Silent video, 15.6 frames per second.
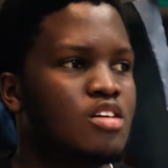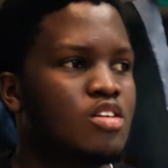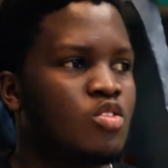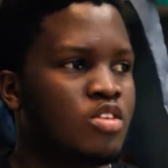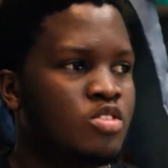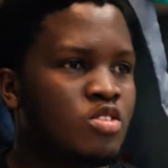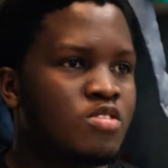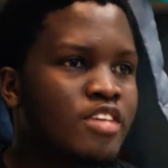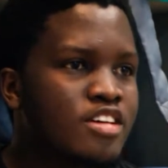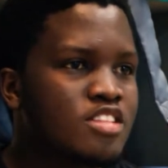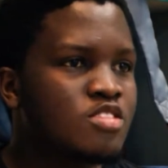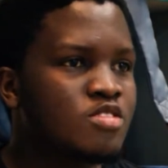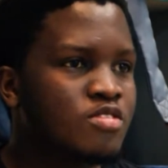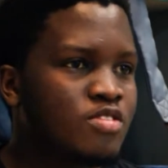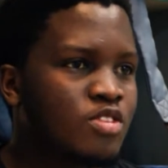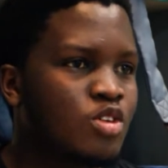What you're
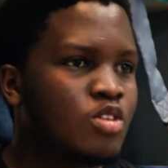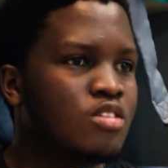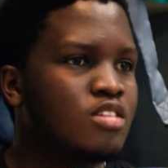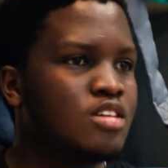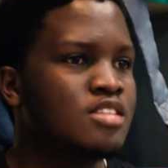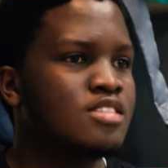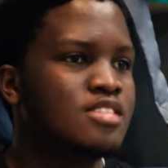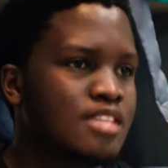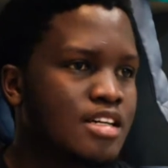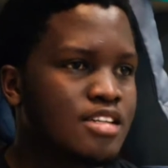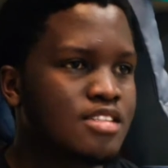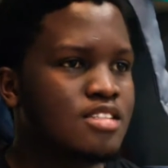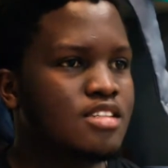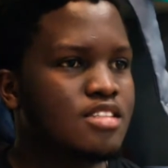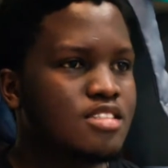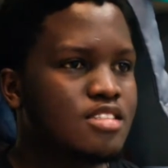fighting for is
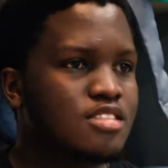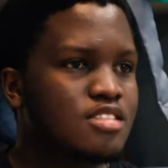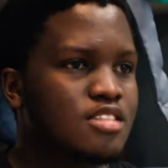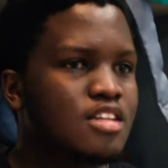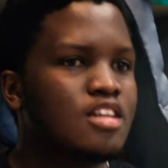success.